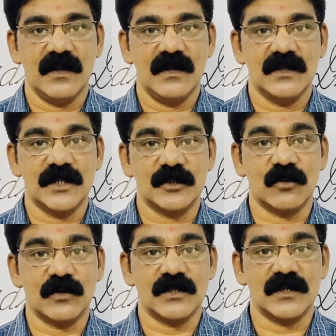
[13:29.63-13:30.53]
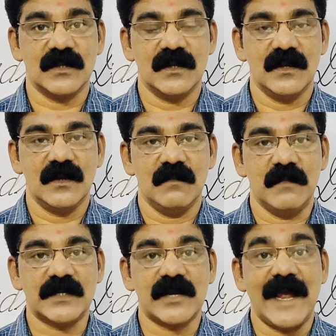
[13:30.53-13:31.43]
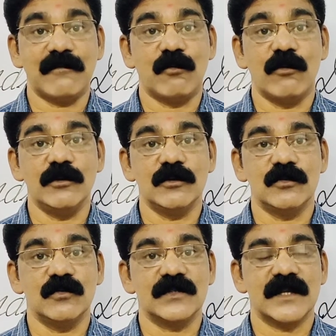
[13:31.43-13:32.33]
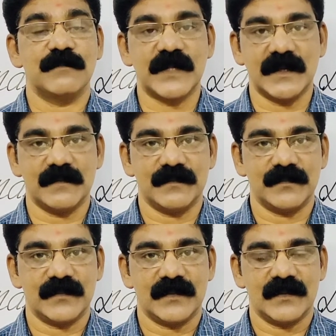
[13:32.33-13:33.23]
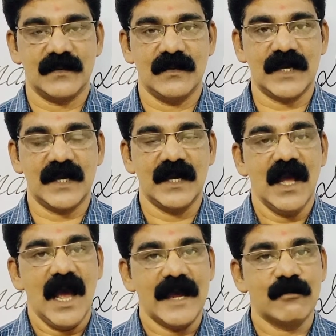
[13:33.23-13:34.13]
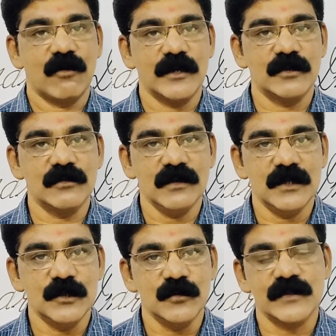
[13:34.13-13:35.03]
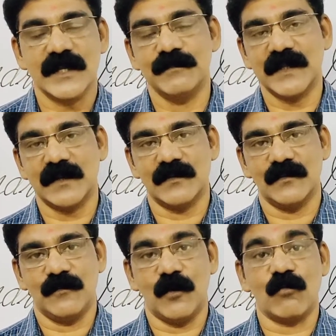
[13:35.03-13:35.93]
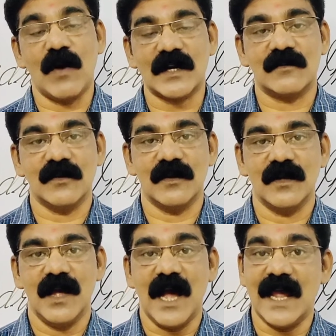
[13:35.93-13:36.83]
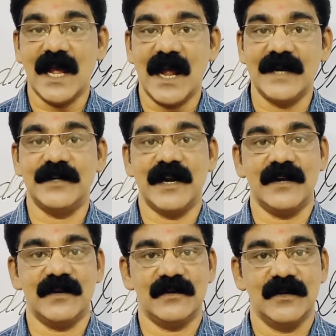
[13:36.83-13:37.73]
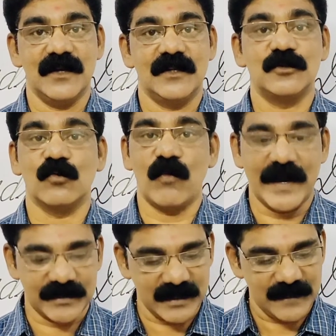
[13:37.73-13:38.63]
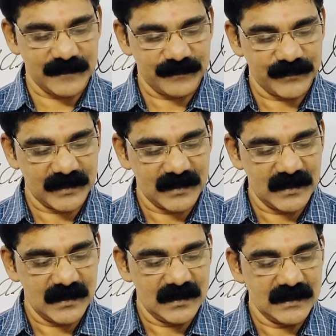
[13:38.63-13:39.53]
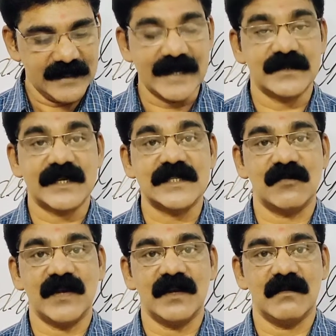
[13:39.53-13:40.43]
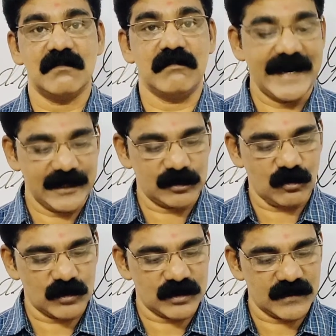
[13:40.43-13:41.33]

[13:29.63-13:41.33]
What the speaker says: She thought, but I am going to do something. Okay, I am going to do something for what I had done to Wanda. Then such a way Maddie thought.